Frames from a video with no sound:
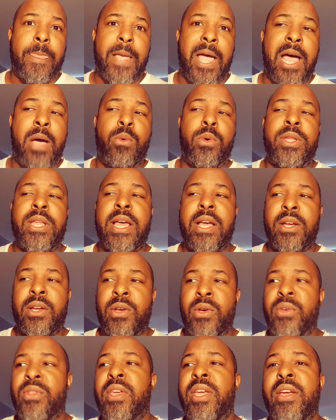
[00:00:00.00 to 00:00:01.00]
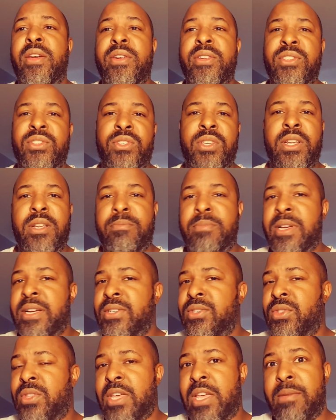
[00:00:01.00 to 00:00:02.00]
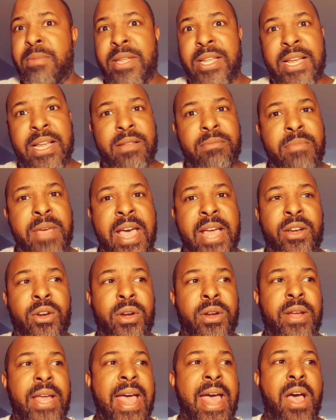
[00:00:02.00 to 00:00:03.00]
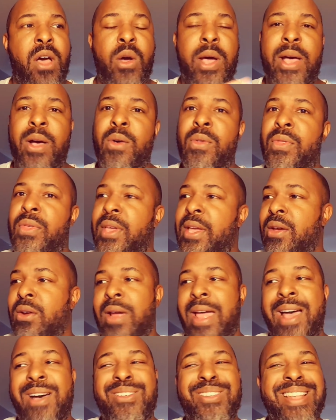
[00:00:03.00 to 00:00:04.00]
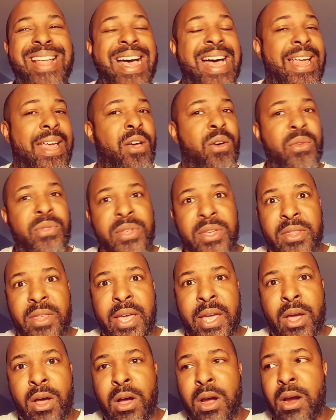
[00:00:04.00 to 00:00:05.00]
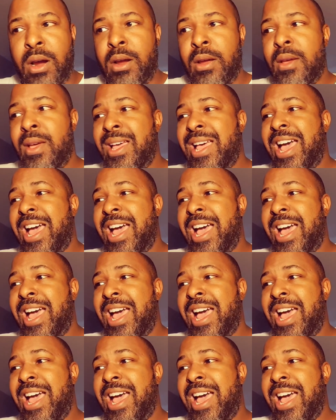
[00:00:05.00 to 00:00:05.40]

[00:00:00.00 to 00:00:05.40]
I will not go there and sit amongst them. It doesn't matter how healthy or how not healthy they are.